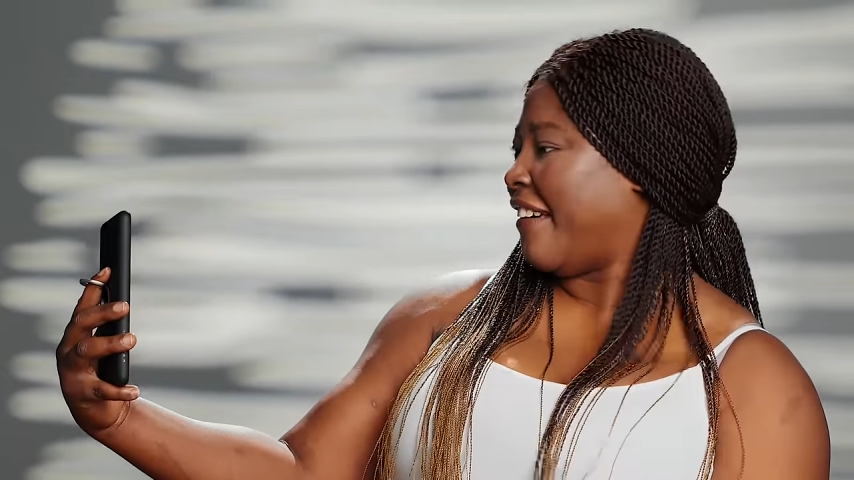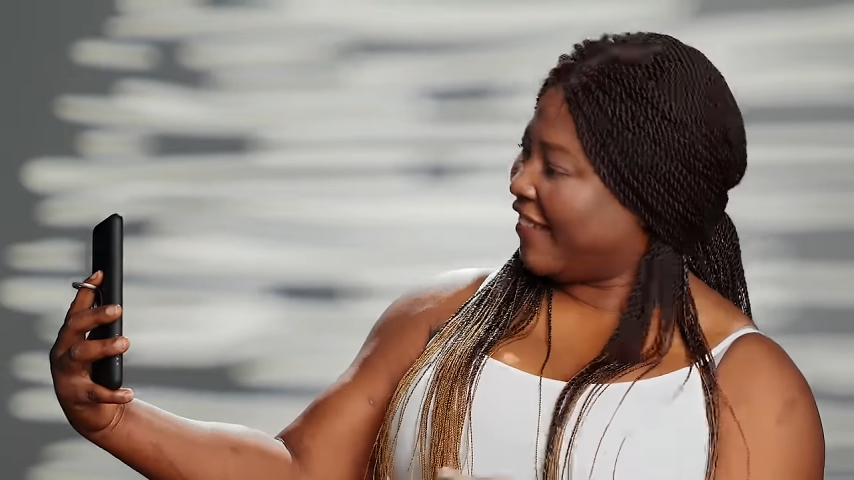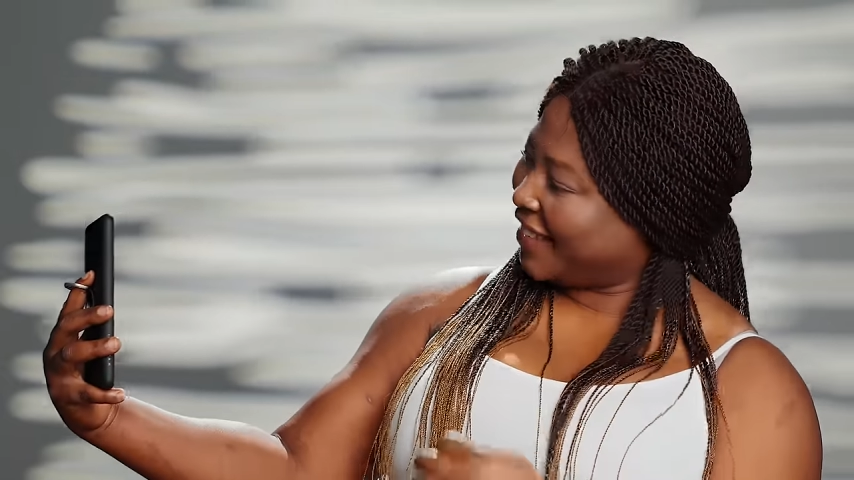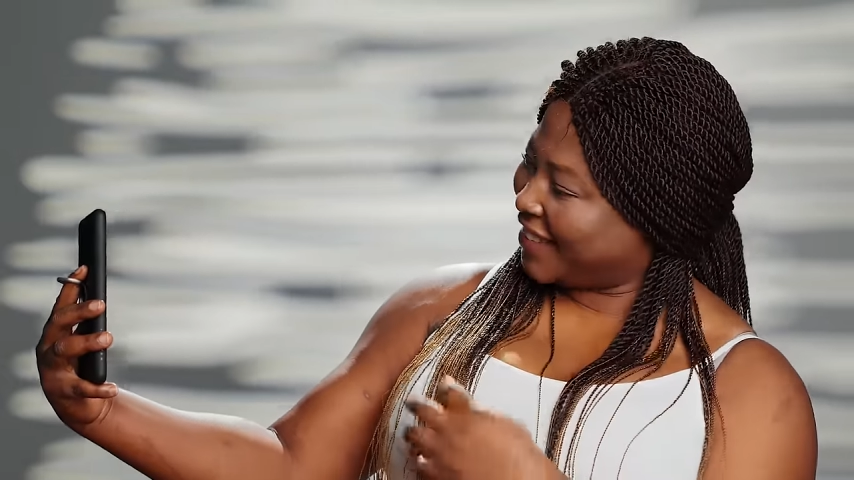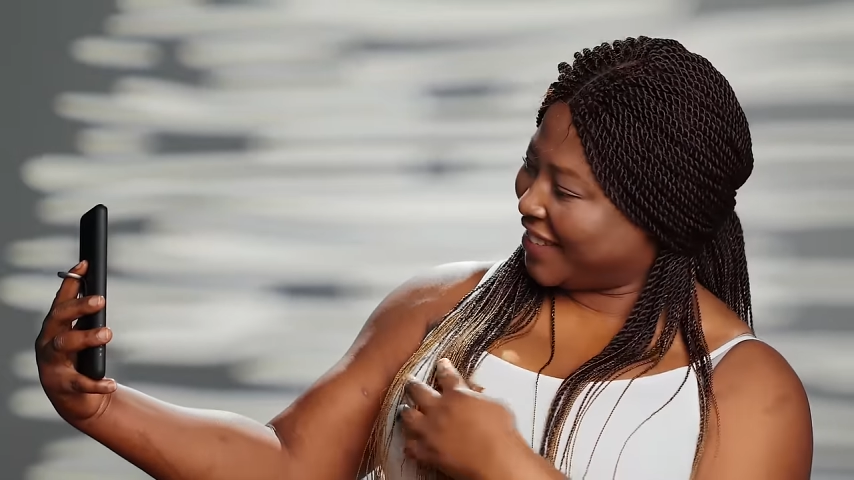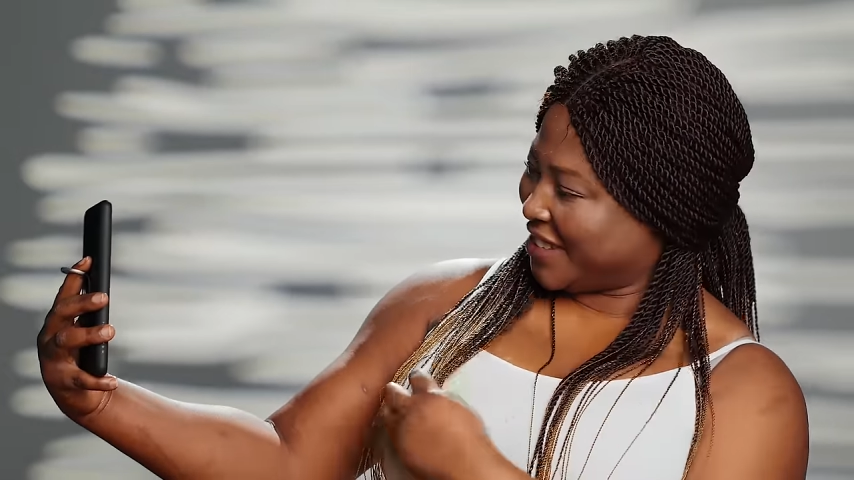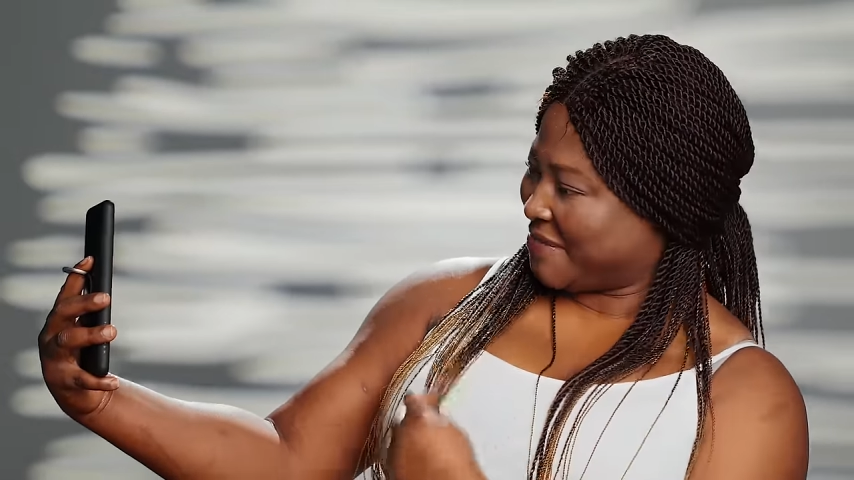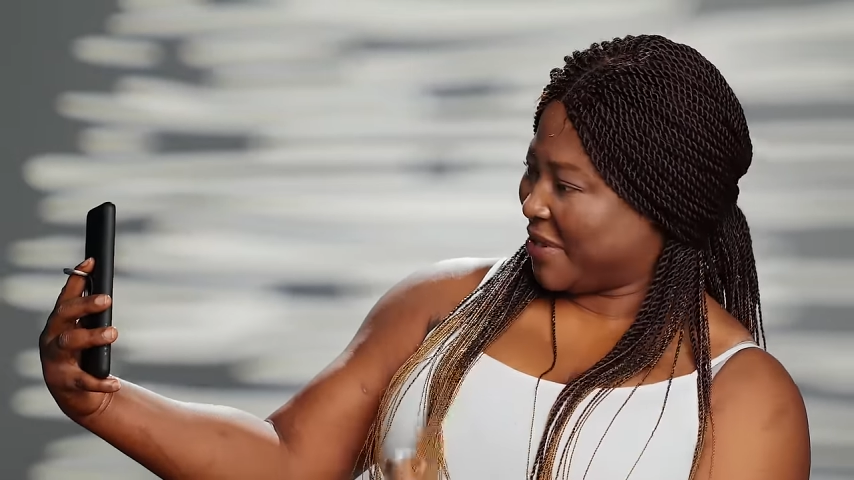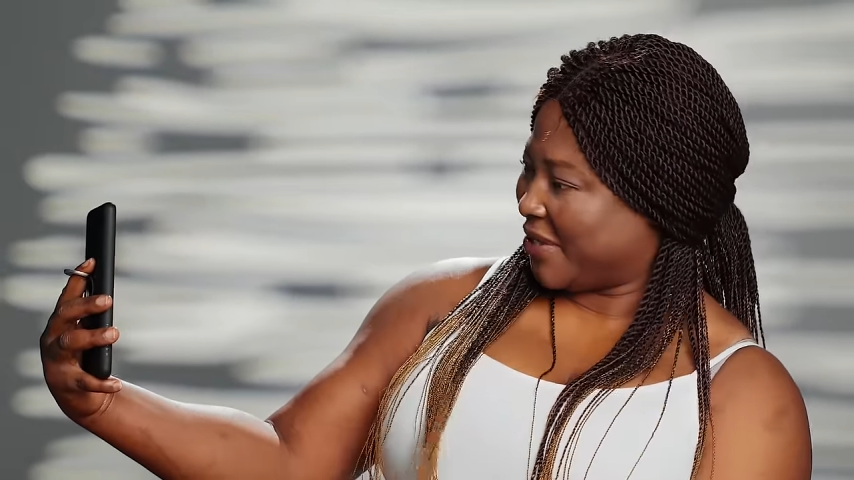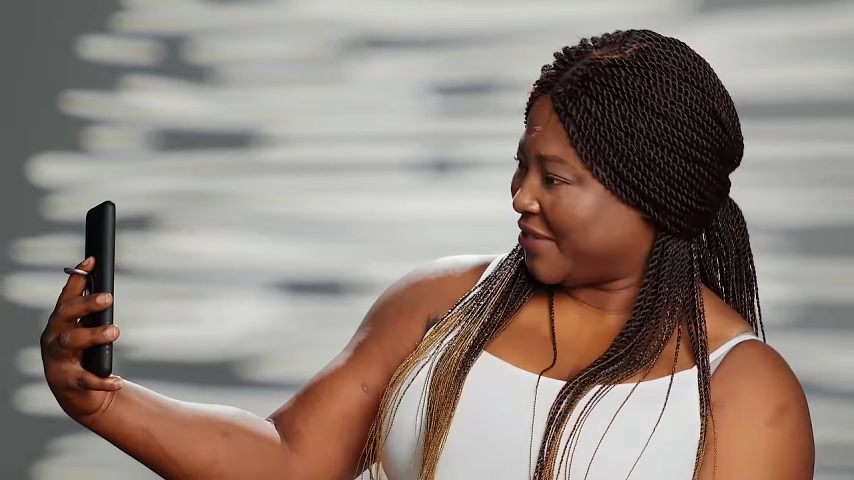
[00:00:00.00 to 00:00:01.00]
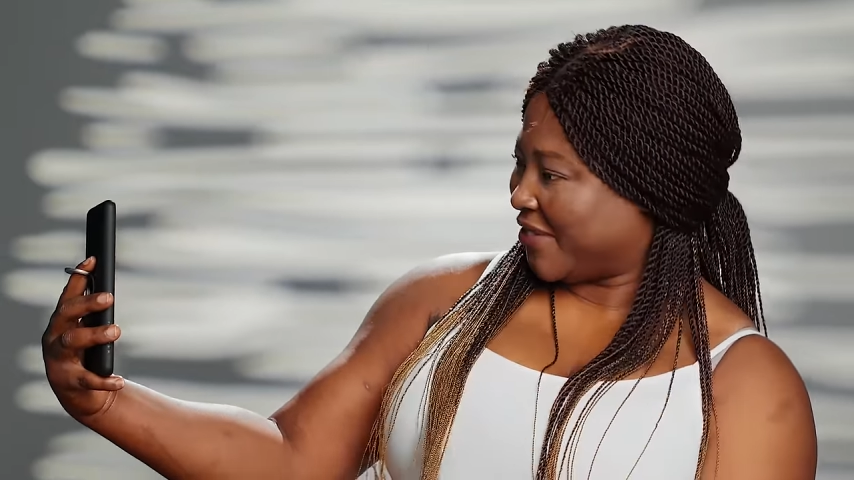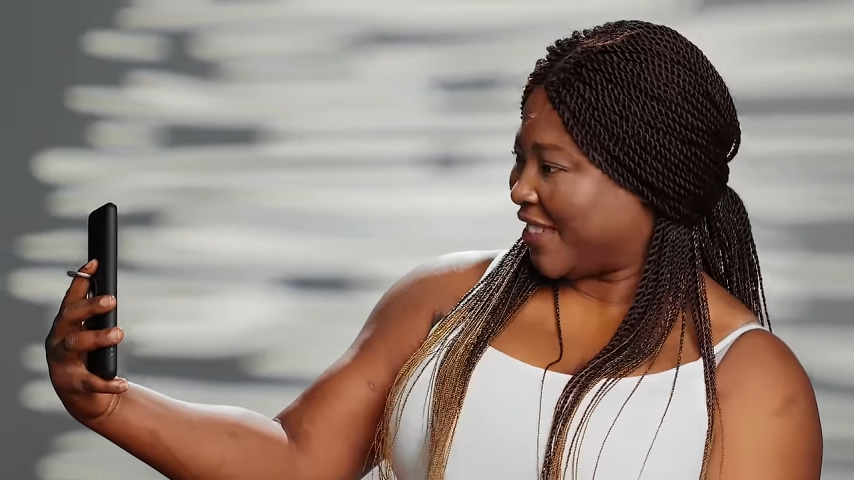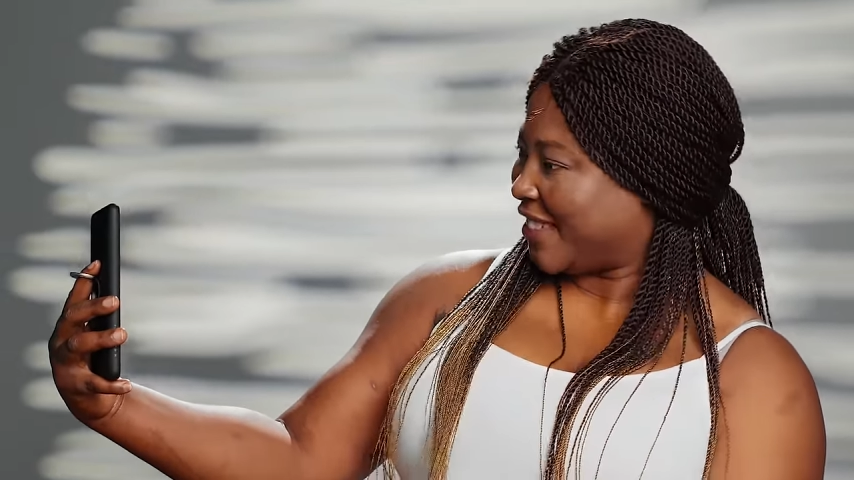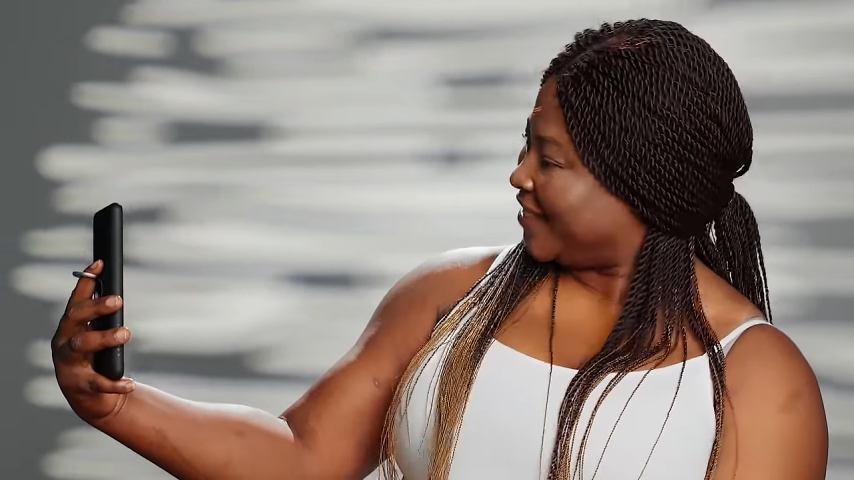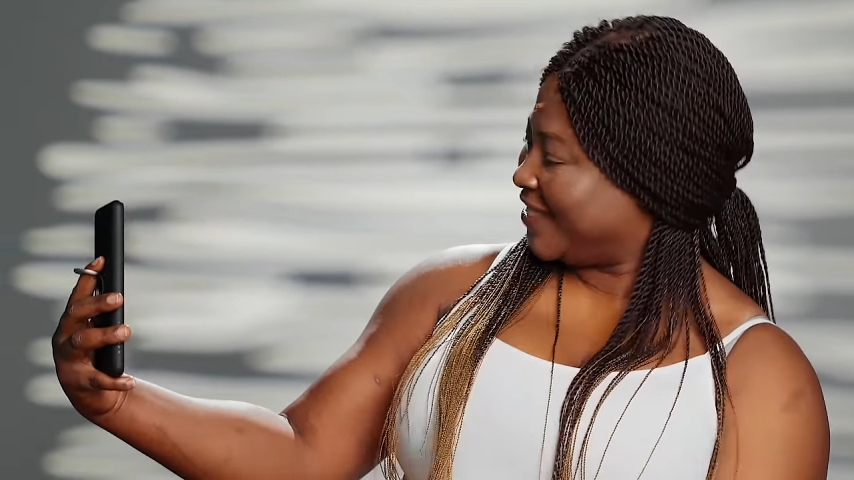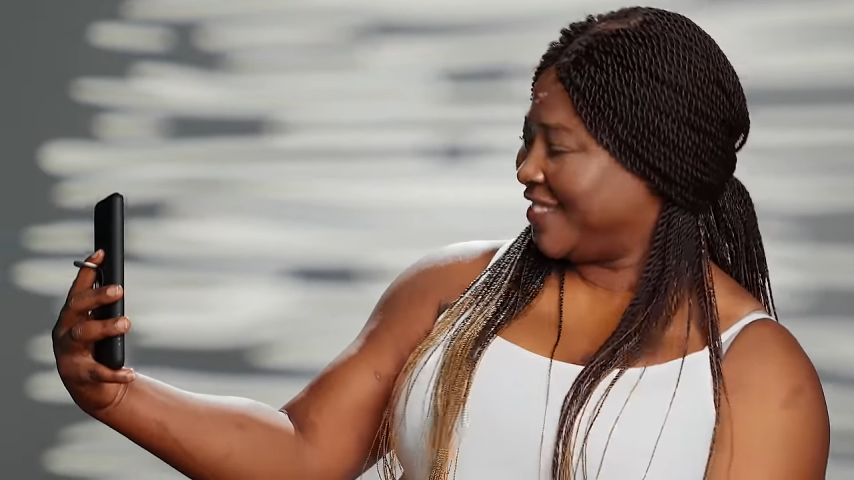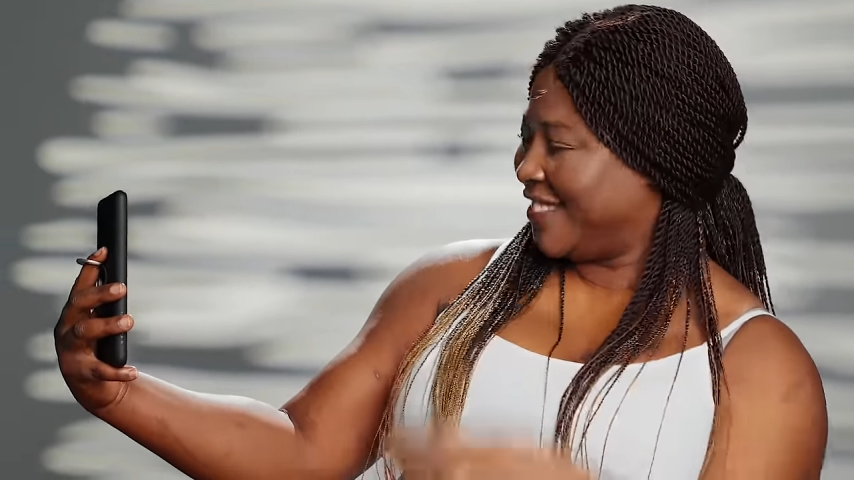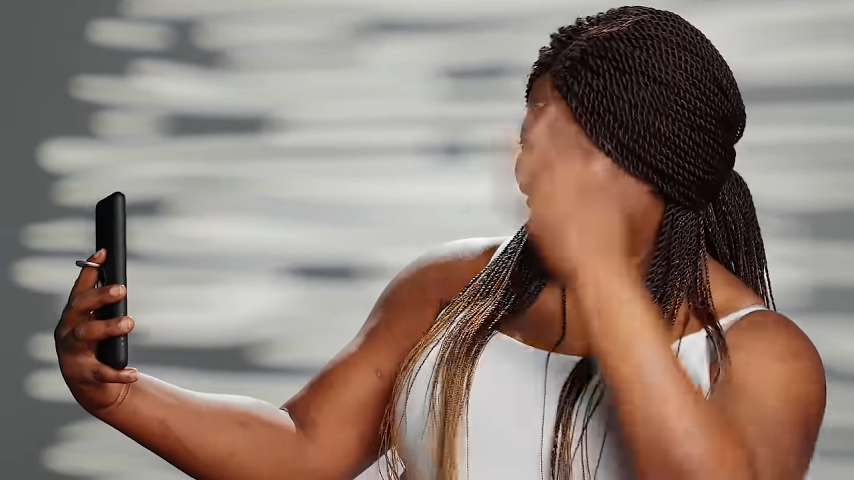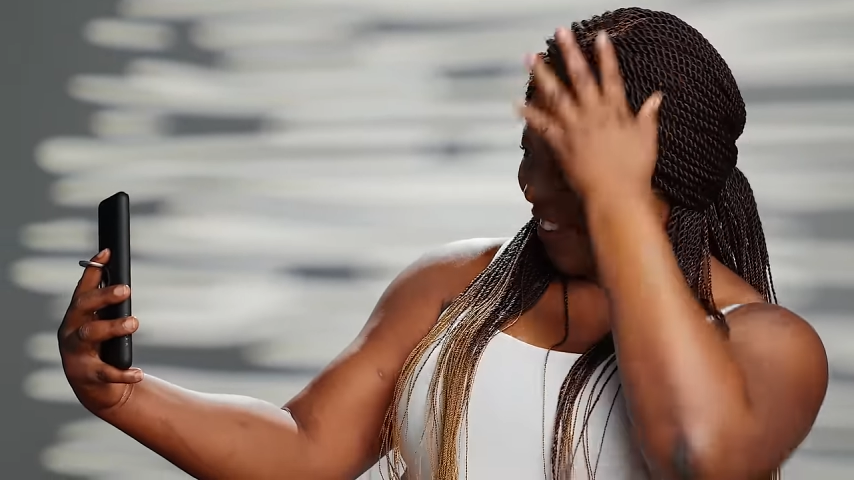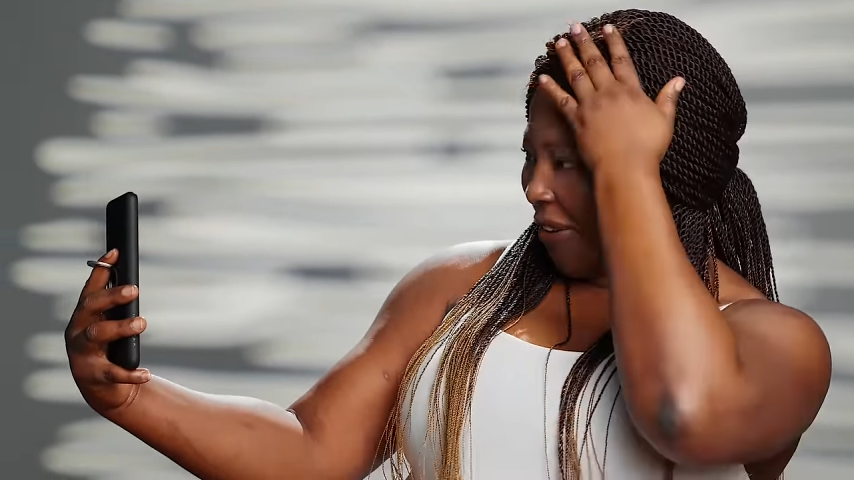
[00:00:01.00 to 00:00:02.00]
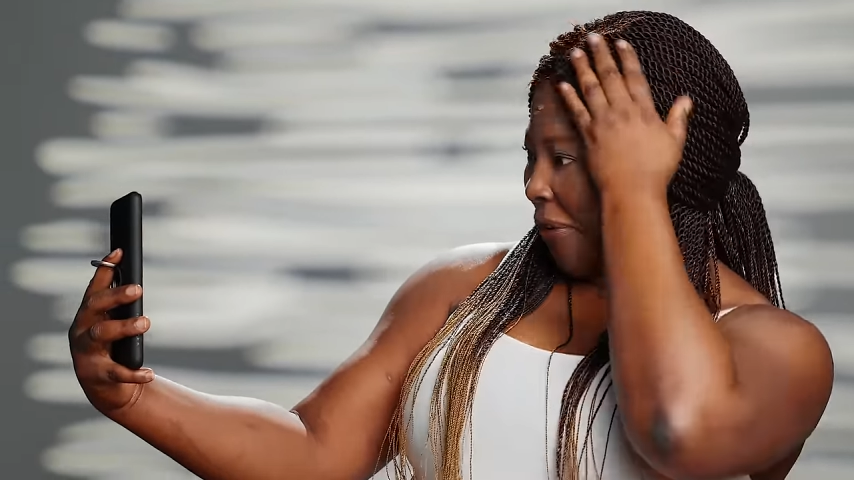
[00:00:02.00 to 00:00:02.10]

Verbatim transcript: It's your plan. You